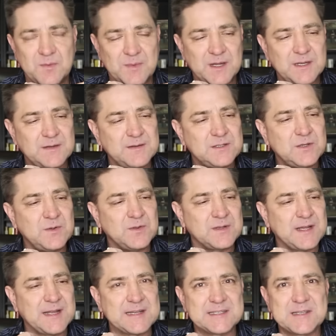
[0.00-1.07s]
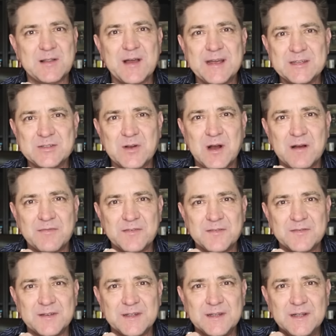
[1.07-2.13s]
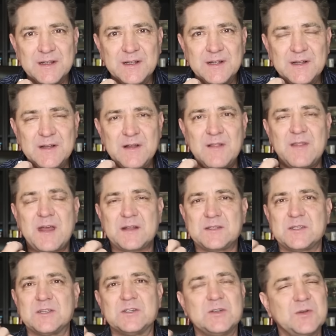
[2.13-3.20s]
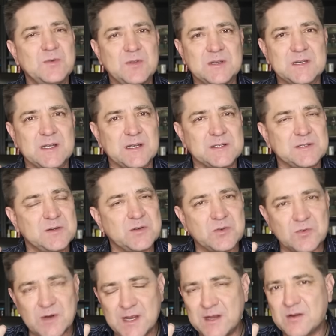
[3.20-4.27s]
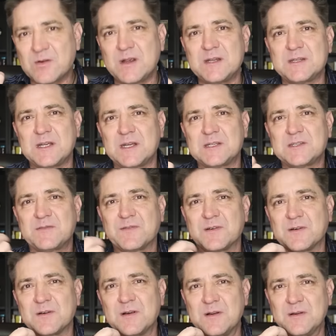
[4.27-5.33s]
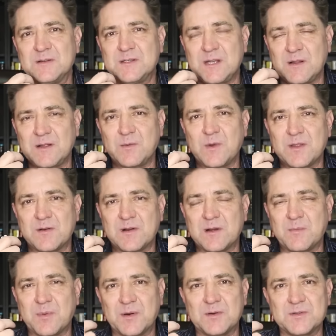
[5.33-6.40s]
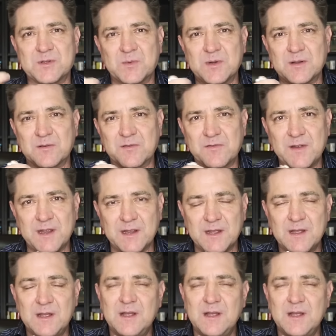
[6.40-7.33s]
My tooth kind of slides off of it. That's the tooth test. Great, great test for telling whether or not pearls are real or fake.